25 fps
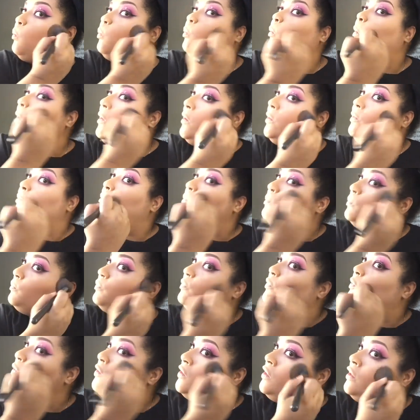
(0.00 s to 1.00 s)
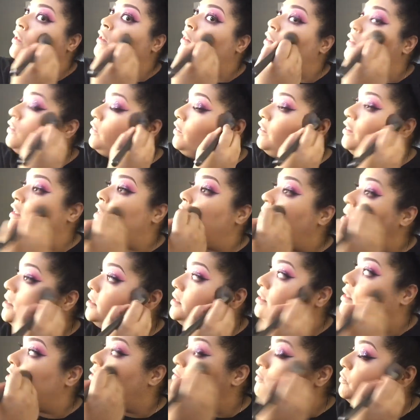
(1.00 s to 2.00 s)
But
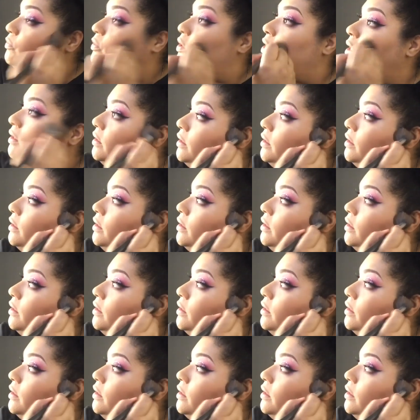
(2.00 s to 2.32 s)
this gives me a